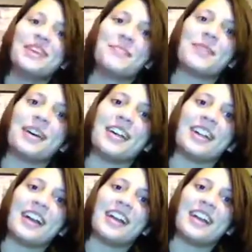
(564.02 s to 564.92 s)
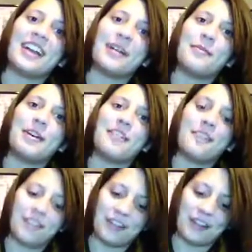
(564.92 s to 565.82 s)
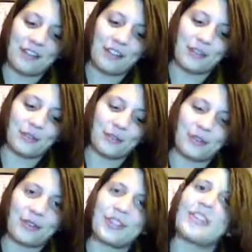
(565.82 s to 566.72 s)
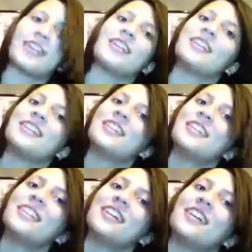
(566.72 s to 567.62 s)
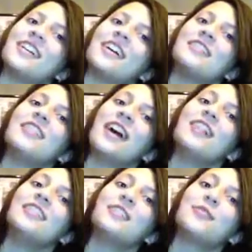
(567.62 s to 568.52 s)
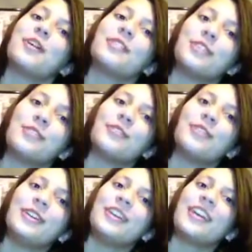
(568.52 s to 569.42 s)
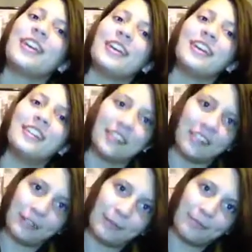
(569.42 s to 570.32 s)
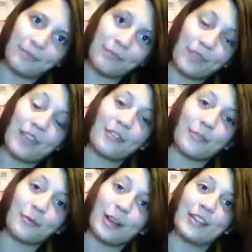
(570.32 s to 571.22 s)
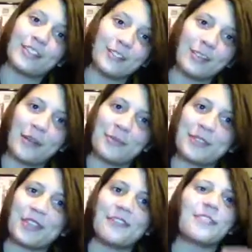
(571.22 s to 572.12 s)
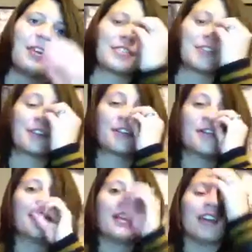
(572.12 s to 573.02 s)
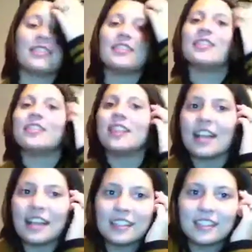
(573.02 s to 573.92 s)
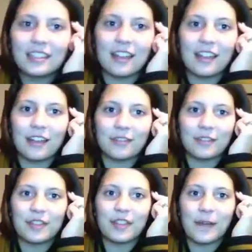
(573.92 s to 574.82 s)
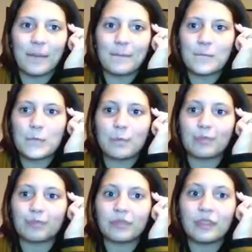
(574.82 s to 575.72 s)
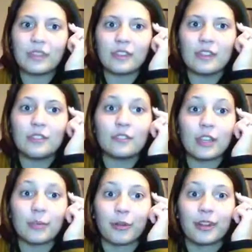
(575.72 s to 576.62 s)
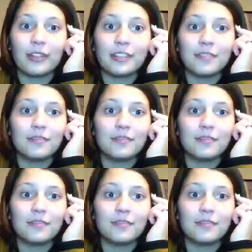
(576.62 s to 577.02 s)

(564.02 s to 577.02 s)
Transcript: But I am very, very short, and, you know, I quite literally and otherwise look up to Sutton Foster. And then lastly, I'd have to say, Jacob Brent.